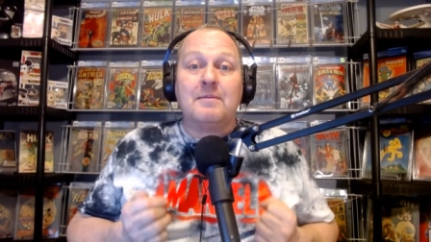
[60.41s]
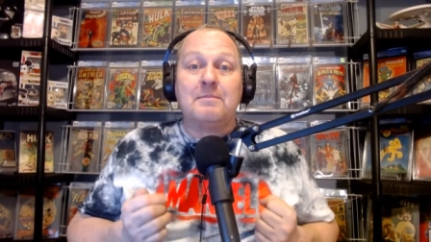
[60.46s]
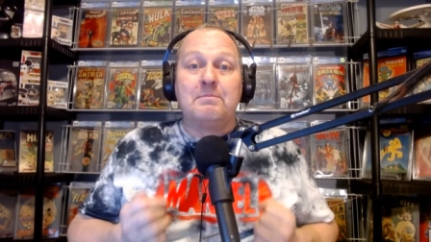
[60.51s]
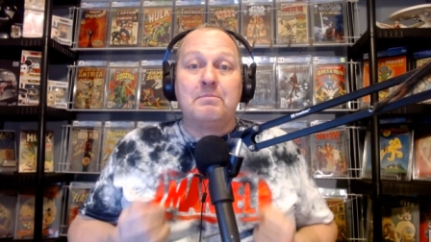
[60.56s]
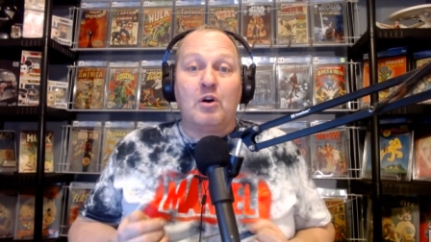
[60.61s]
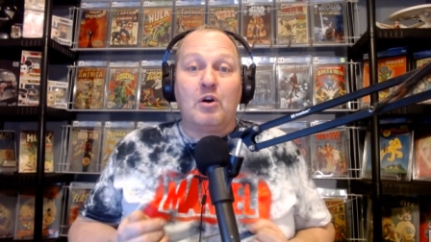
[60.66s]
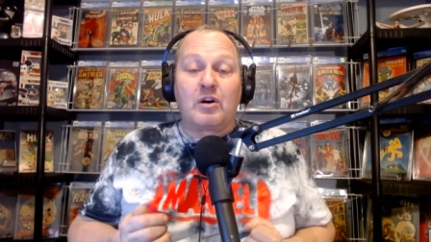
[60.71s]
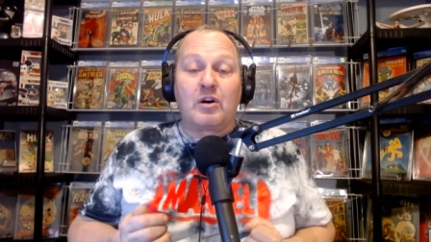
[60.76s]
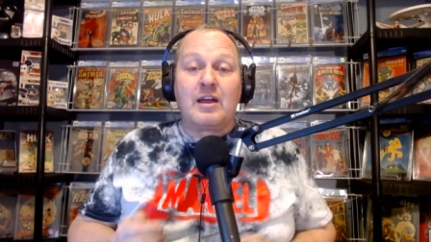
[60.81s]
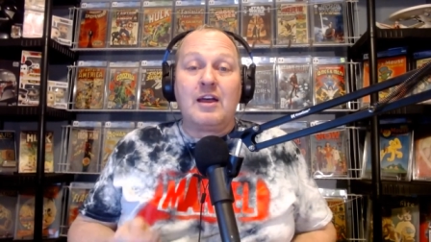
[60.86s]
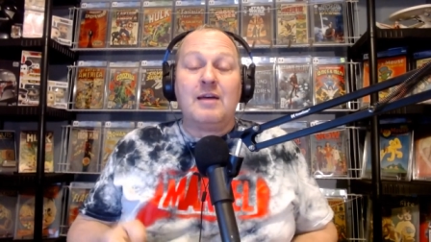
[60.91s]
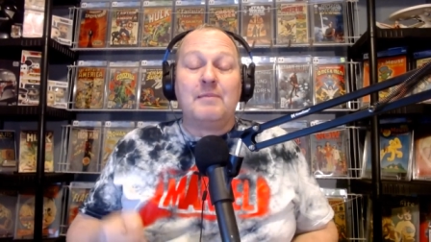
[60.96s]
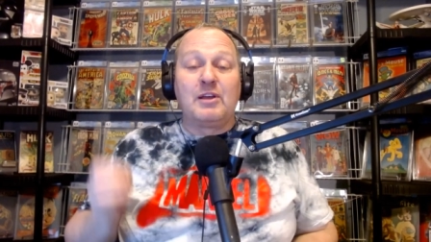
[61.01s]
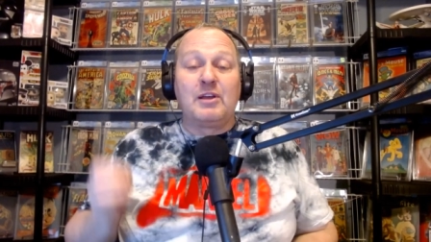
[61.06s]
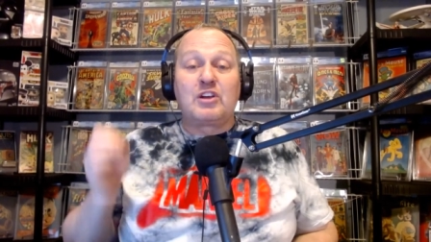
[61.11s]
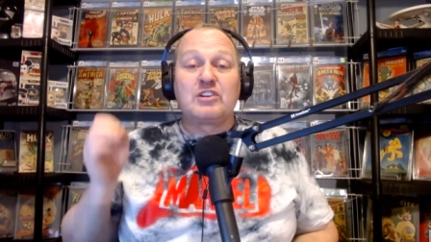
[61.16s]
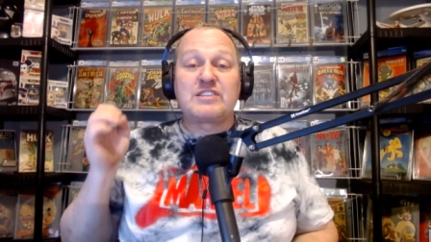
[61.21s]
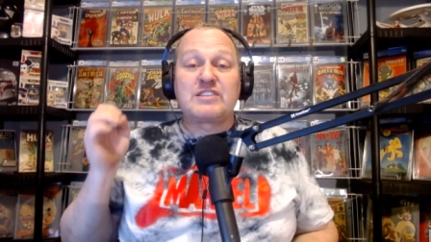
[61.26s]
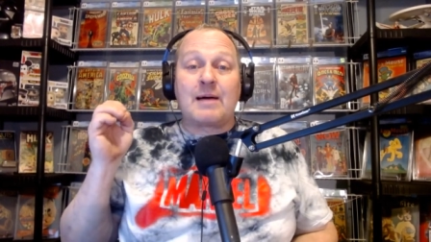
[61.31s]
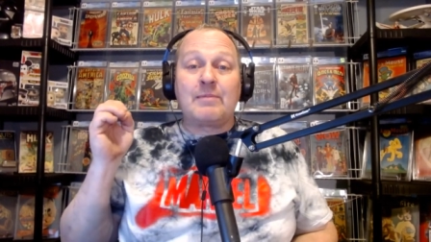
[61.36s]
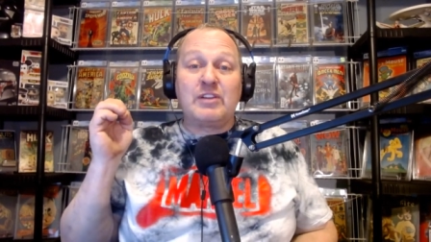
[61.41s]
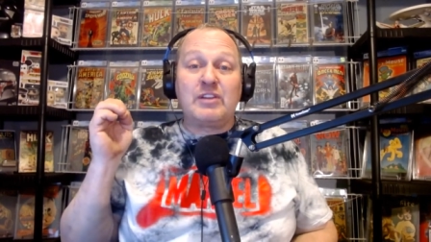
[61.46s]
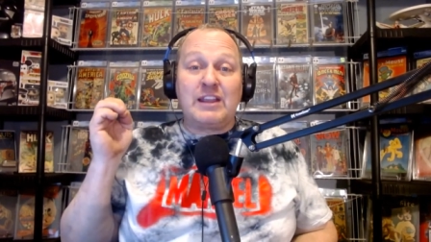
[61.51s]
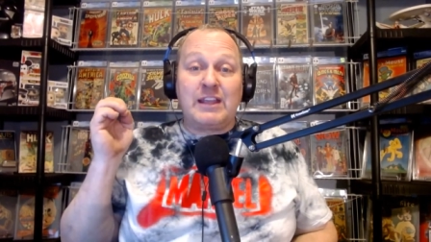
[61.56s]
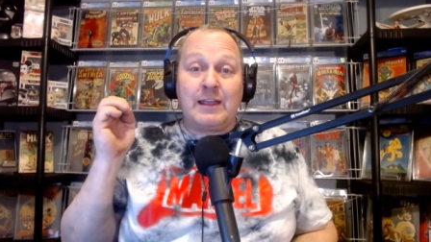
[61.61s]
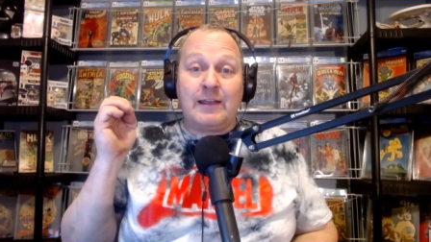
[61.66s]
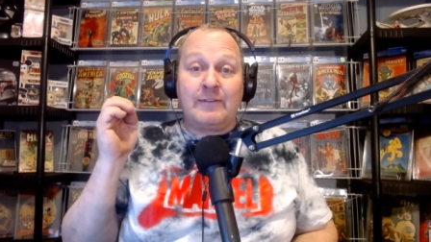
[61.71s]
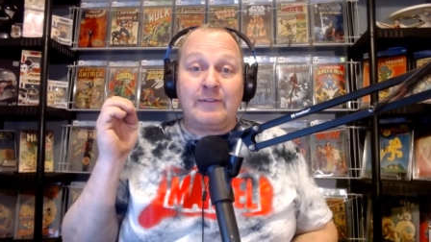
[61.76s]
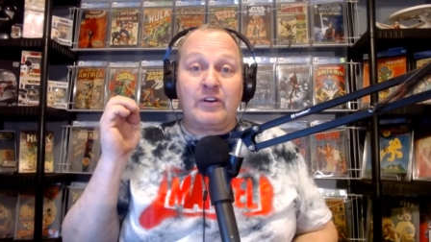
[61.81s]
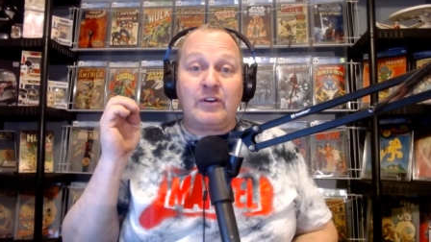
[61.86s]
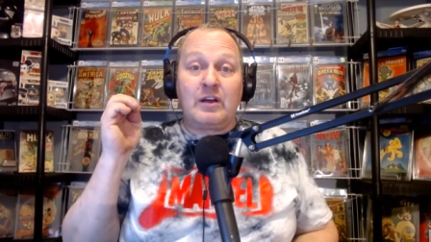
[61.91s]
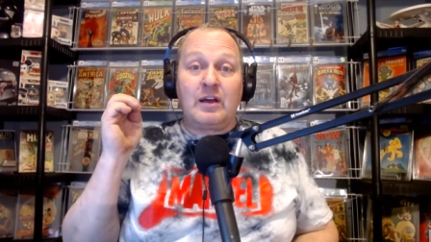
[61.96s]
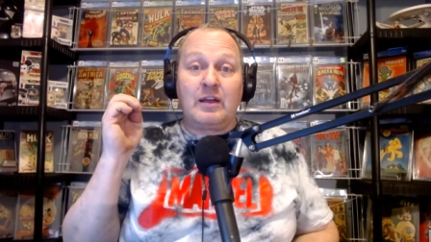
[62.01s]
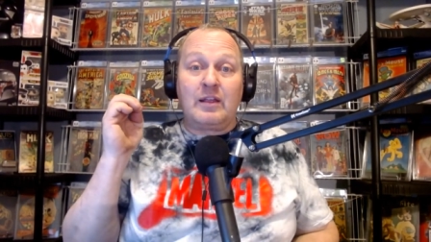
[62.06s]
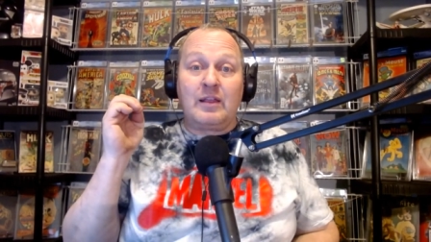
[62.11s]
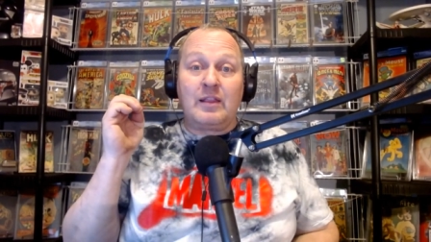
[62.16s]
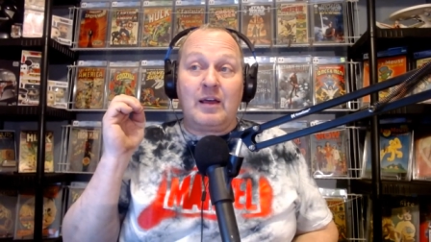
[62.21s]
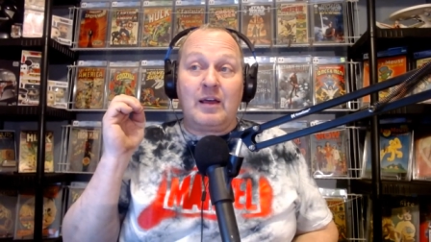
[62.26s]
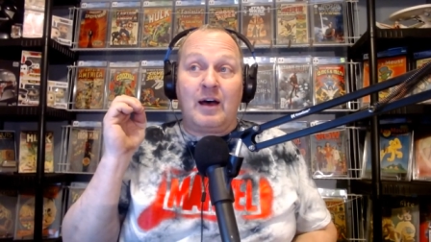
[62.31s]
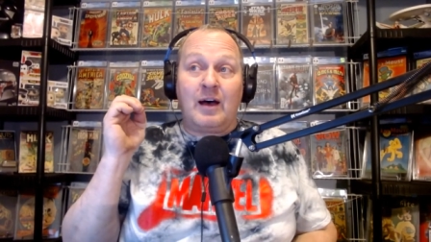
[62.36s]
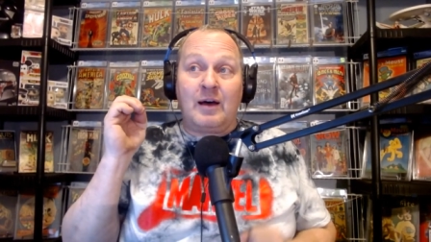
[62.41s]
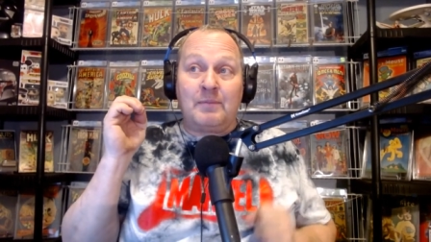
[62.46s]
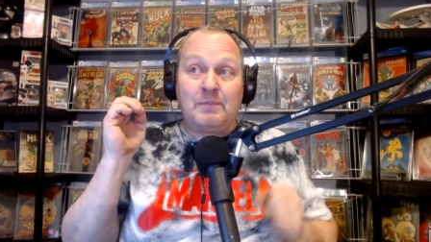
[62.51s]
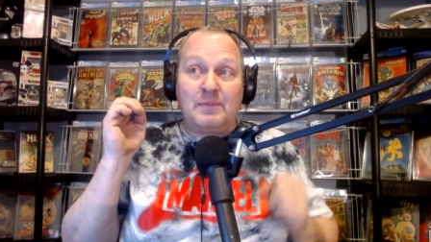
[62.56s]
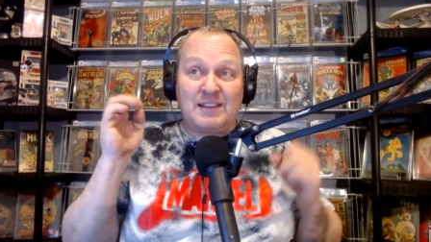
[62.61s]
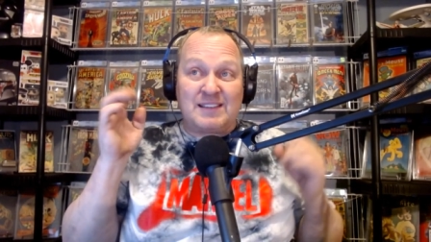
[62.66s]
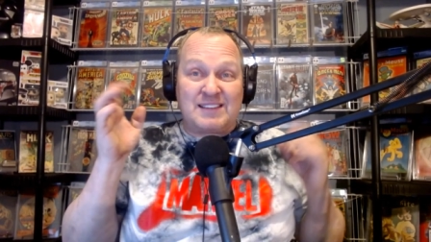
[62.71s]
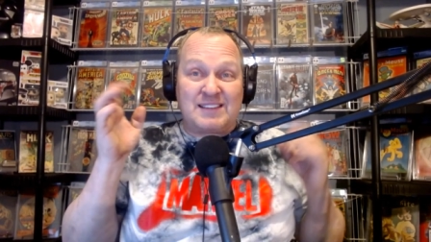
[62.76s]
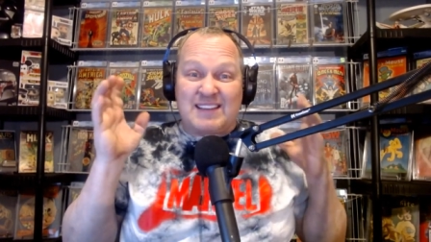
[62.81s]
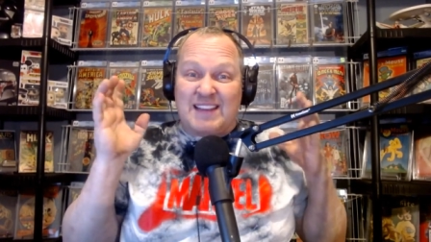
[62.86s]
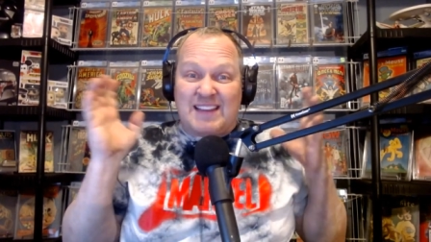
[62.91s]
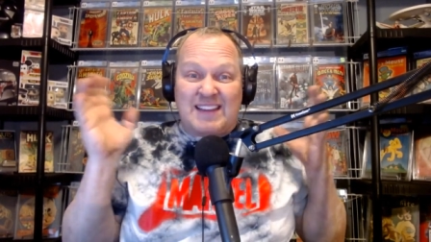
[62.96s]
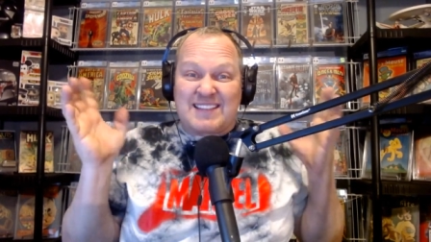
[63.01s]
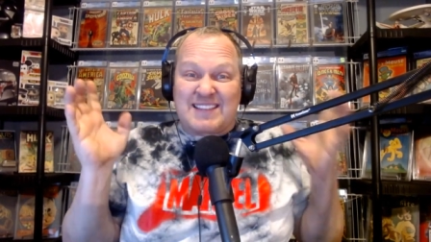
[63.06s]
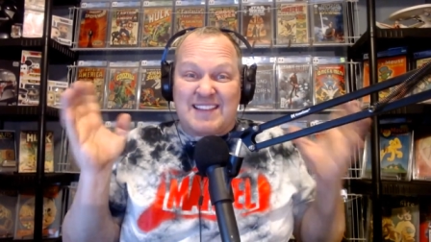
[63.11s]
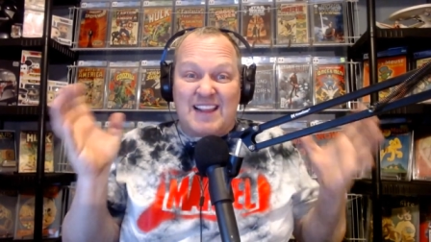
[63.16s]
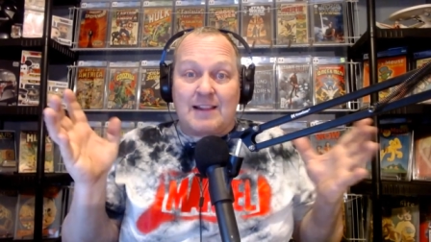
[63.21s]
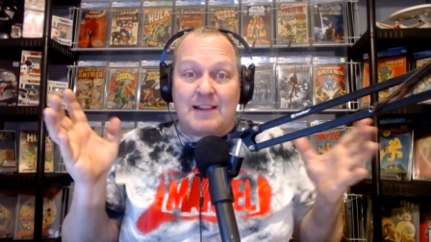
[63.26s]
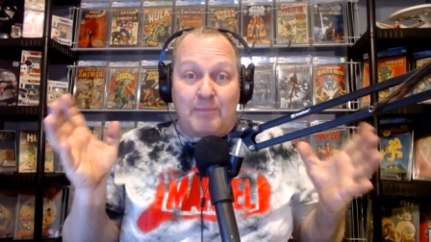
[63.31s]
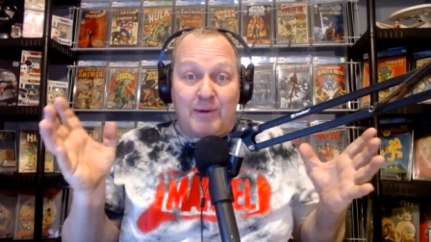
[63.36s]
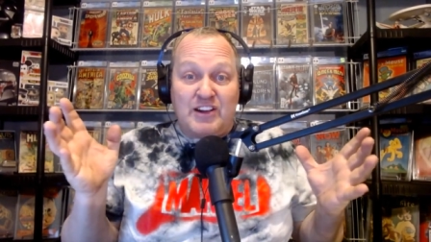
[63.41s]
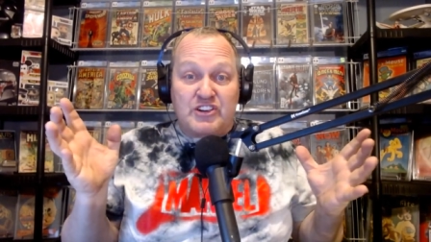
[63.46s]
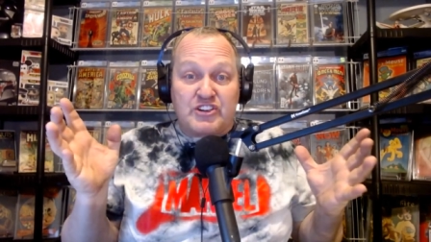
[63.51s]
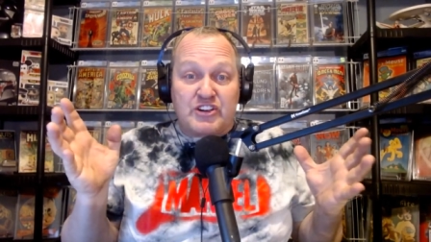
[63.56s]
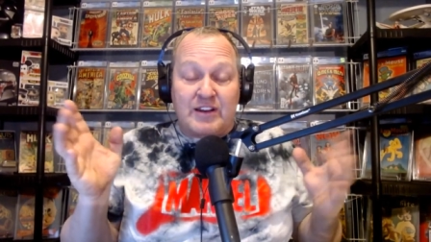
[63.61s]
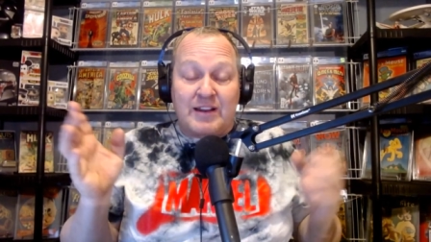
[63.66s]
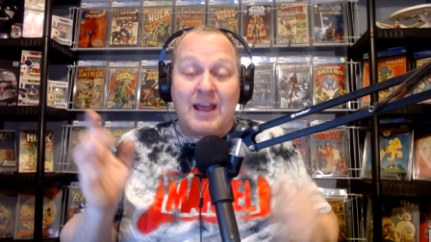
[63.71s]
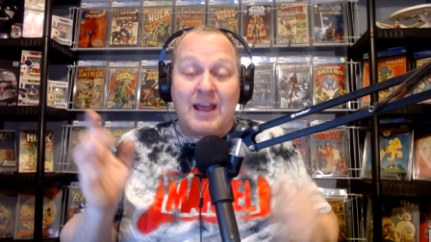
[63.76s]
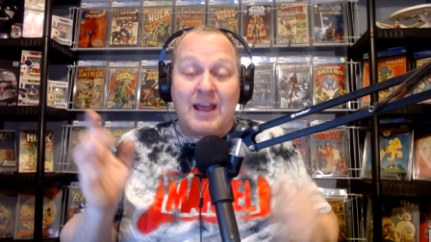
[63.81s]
book because I'm going to give of in a celebration,